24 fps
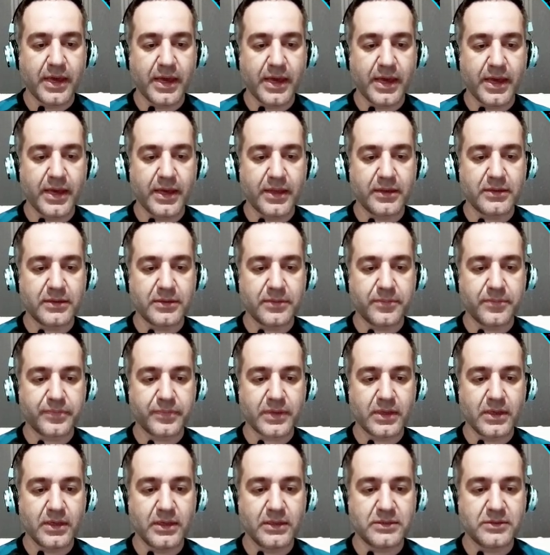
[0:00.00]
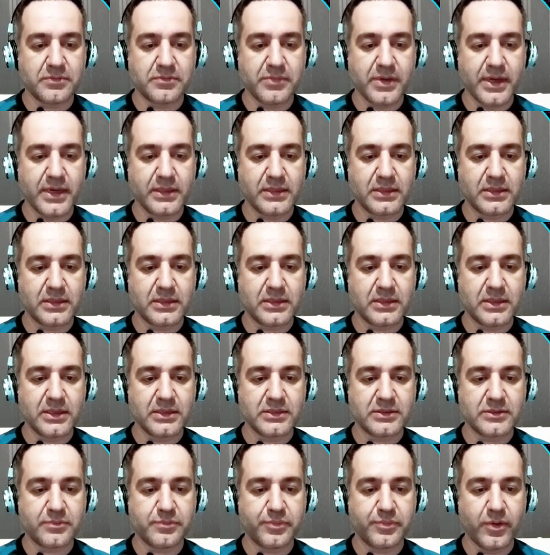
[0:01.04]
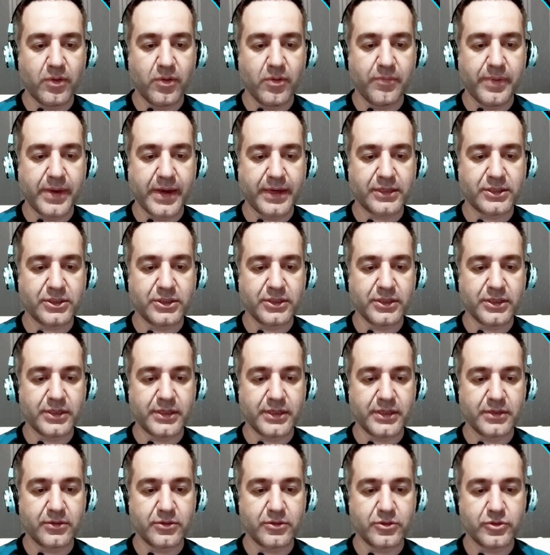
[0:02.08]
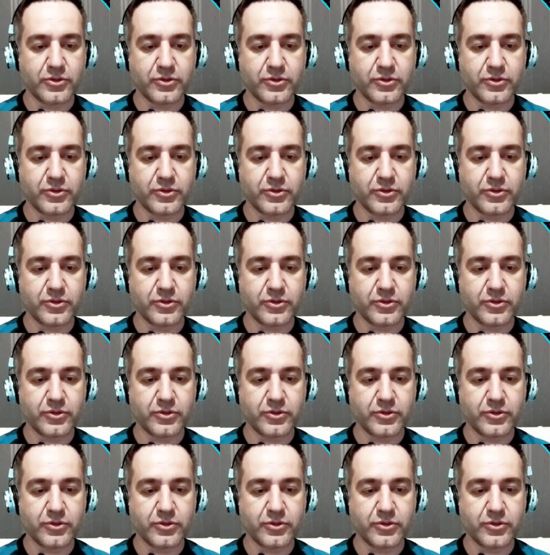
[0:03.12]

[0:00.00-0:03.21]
and it made this pullback here